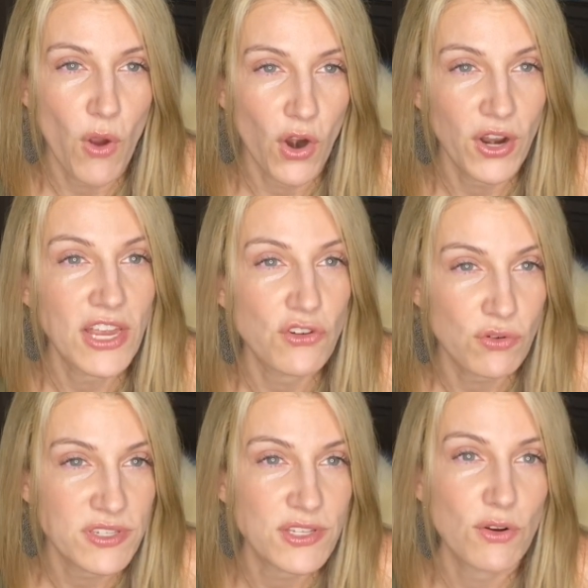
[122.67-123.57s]
are
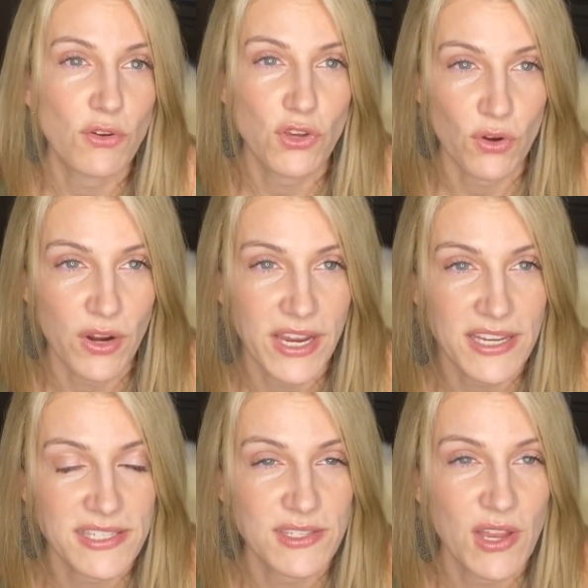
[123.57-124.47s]
interested or
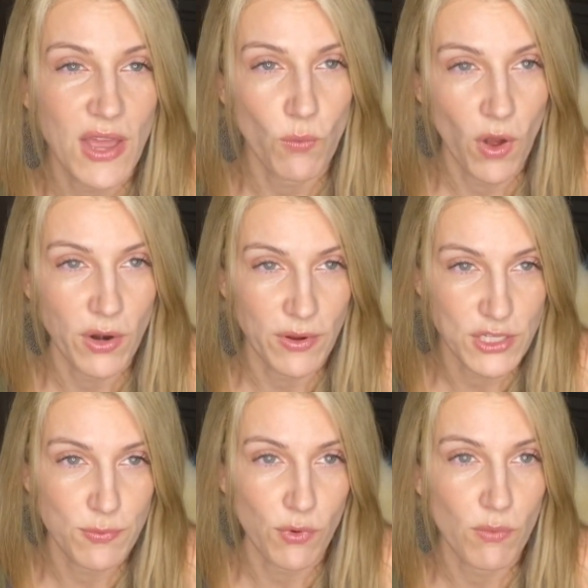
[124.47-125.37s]
curious and want to
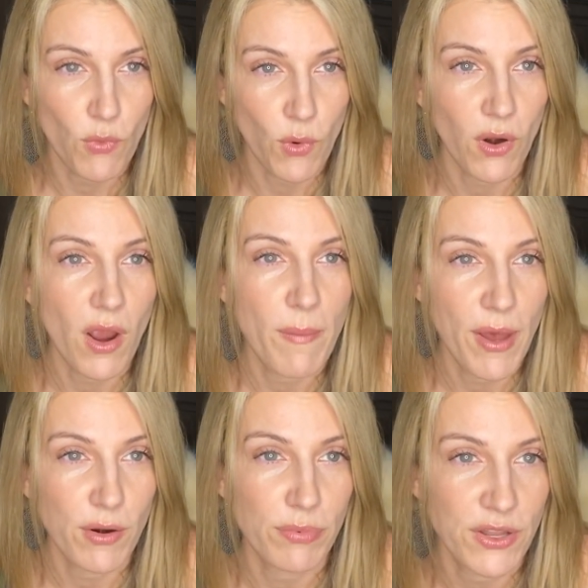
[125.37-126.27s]
explore more
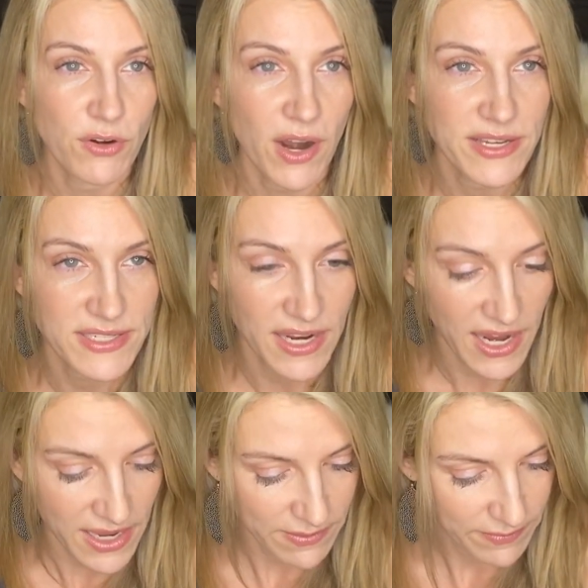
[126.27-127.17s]
about a Blenderize
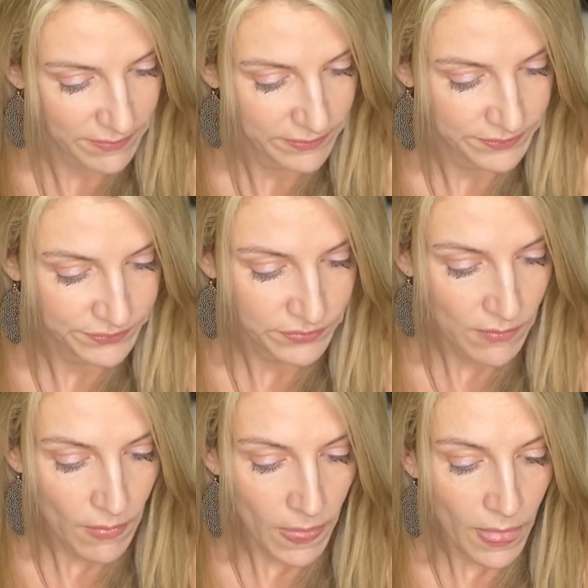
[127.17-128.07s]
diet.
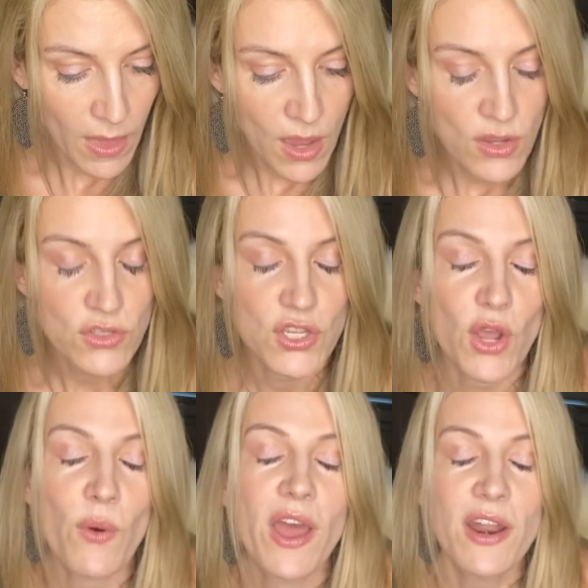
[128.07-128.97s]

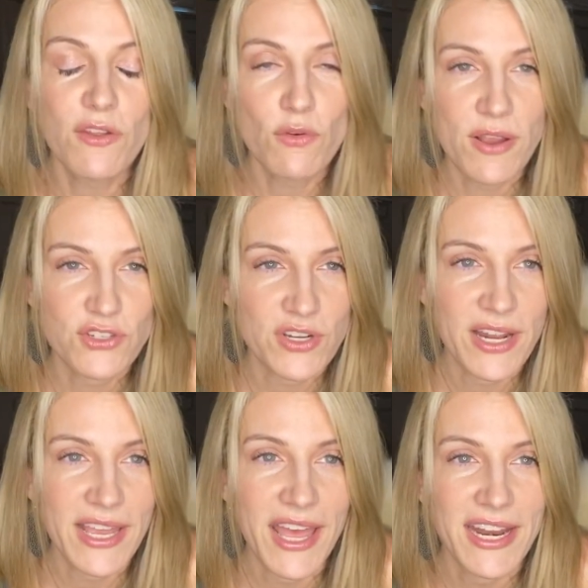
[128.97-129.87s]
So another question I
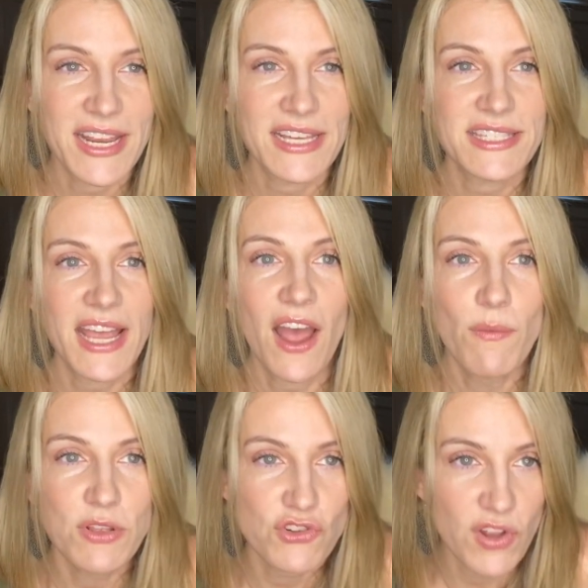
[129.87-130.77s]
get is, how
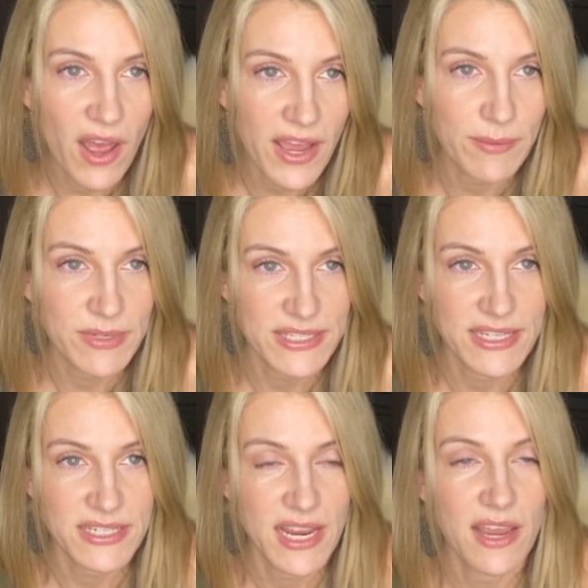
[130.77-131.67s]
much time does
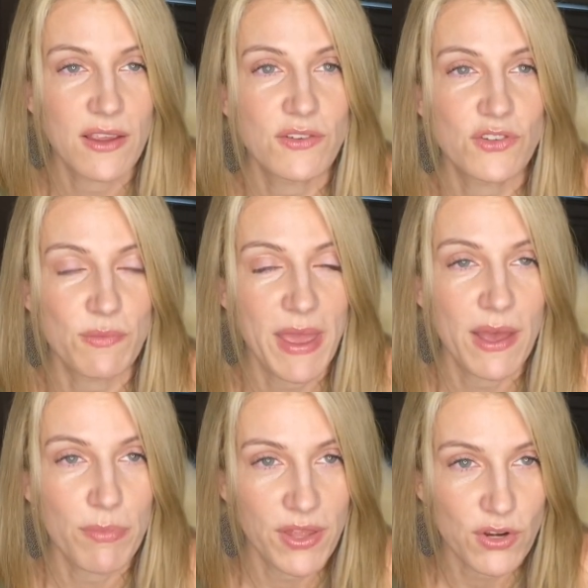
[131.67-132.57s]
it take to make
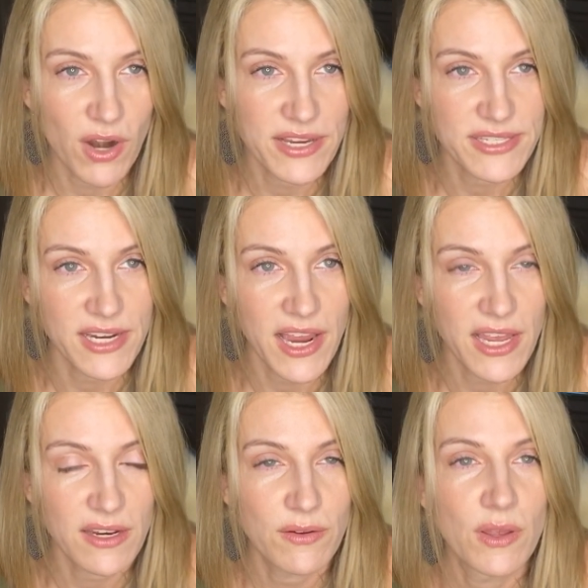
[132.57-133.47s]
a Blenderize diet?